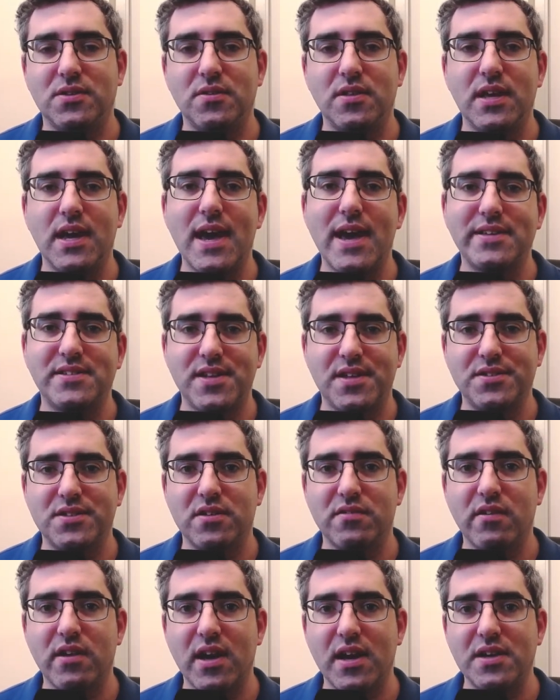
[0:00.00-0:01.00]
So the
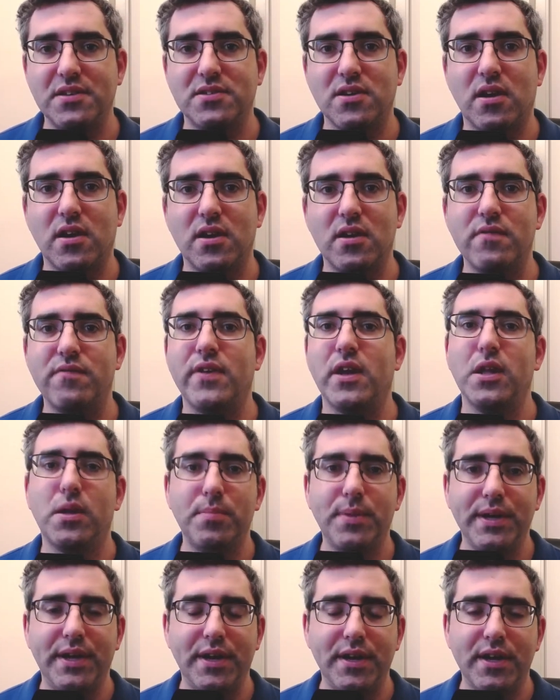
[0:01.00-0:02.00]
SSRIs are
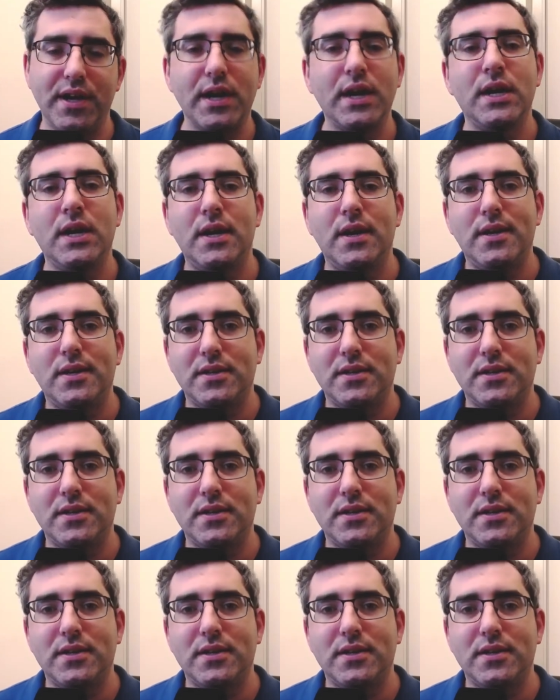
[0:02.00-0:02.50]
available here.